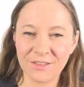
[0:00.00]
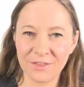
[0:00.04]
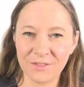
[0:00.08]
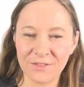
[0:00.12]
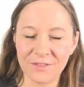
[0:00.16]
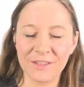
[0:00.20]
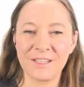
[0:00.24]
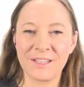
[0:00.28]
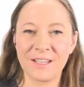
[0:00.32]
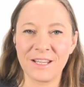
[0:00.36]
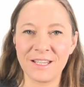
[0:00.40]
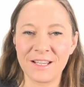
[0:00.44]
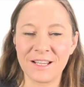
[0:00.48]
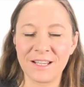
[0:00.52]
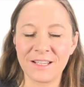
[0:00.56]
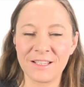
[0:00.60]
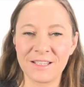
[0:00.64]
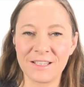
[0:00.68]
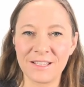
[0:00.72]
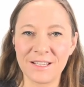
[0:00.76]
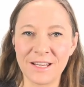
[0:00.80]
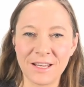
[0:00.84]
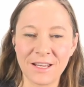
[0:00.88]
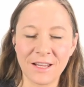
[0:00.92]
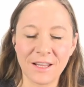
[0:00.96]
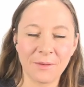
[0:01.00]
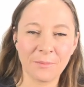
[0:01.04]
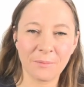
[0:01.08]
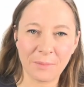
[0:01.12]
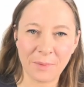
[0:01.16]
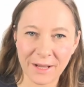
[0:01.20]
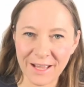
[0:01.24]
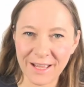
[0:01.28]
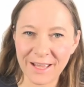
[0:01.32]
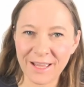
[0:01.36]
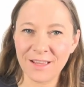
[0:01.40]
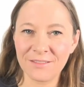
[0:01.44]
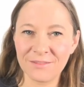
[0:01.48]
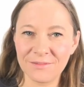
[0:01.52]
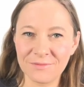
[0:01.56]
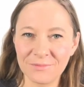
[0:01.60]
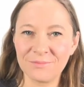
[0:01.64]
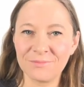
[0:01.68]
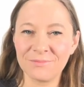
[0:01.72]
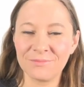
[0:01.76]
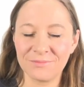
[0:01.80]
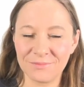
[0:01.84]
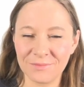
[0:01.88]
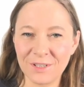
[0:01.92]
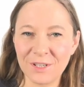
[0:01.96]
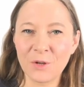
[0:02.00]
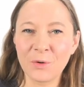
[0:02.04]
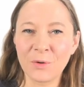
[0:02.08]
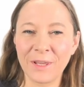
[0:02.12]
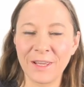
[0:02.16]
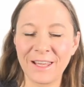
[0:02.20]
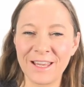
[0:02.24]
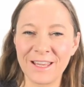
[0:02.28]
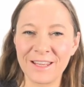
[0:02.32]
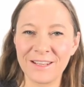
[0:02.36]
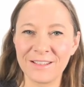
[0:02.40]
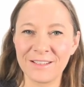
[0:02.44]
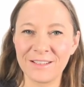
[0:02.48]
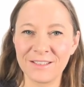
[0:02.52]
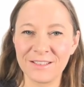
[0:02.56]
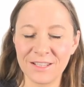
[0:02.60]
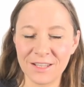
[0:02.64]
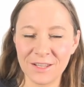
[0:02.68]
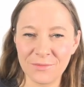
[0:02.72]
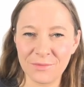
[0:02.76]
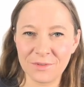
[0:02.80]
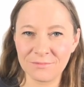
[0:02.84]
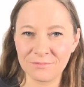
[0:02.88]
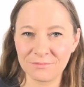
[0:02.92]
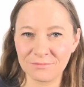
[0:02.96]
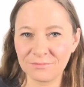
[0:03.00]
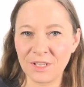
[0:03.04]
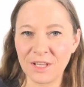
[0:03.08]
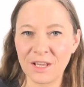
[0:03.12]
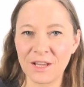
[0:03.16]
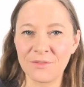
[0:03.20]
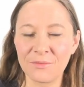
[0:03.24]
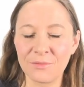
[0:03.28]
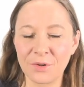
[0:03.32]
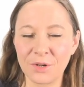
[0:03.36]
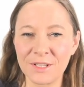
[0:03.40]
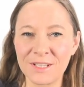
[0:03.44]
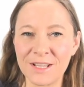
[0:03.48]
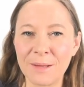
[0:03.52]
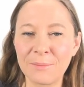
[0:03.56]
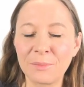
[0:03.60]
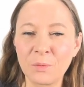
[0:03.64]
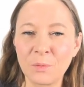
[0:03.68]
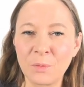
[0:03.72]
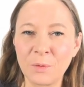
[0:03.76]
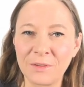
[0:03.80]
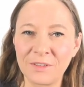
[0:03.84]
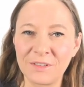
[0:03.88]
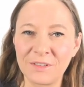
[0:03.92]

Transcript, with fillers: on the data understanding by looking at it, even yeah for example with